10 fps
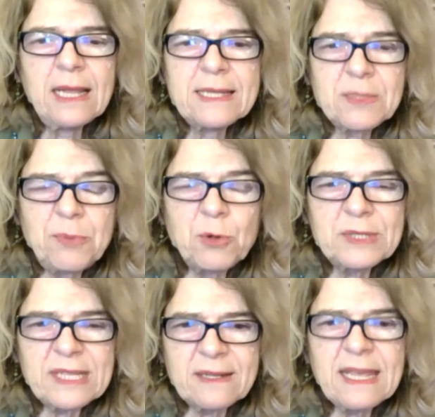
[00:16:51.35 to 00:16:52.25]

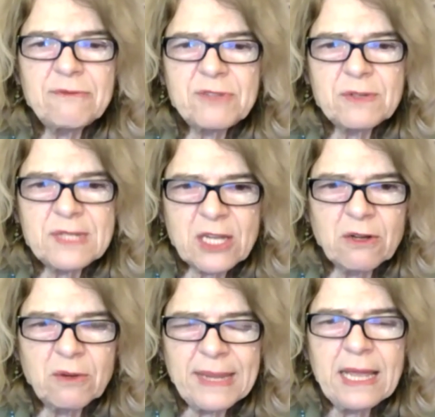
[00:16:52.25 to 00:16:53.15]
support they can give to its
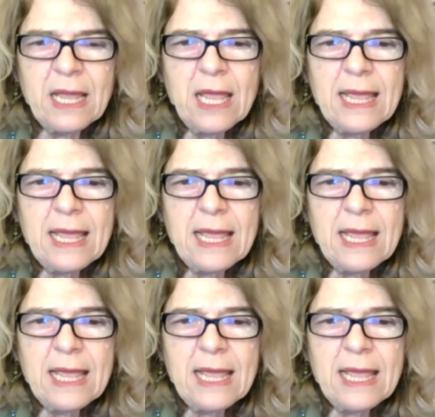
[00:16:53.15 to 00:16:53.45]
economy.